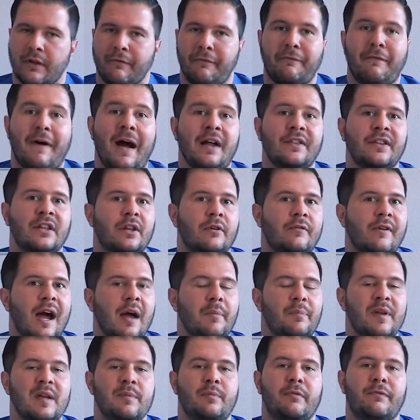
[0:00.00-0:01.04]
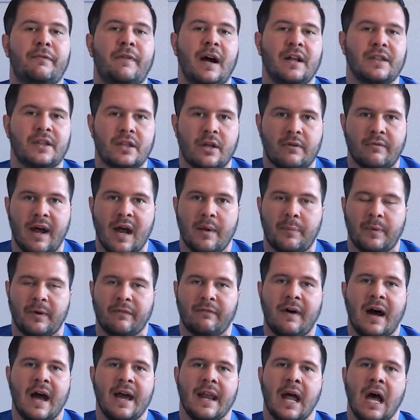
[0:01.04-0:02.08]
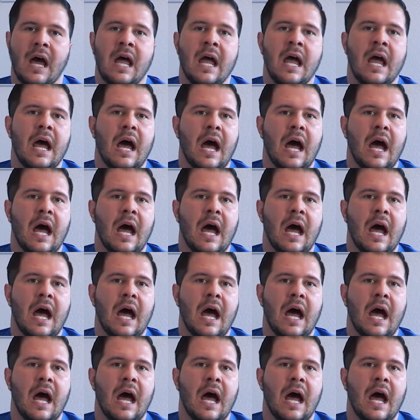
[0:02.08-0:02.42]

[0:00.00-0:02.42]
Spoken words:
finding the right people, finding the right provider,